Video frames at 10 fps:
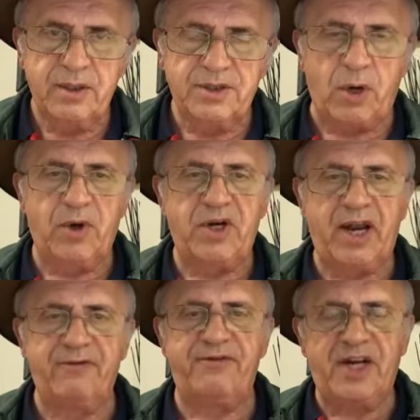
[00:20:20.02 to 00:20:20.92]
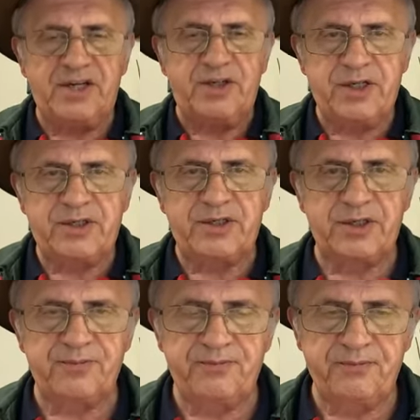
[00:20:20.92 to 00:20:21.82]
So when you have
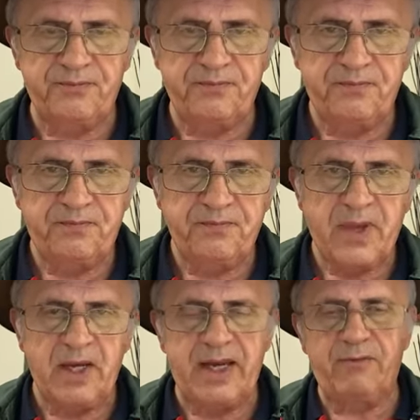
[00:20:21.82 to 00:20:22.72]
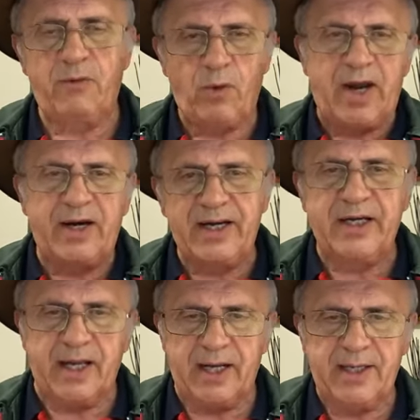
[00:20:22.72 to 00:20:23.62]
villages, you have one
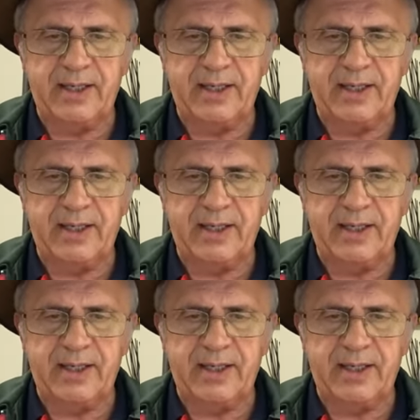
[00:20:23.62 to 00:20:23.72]
leader.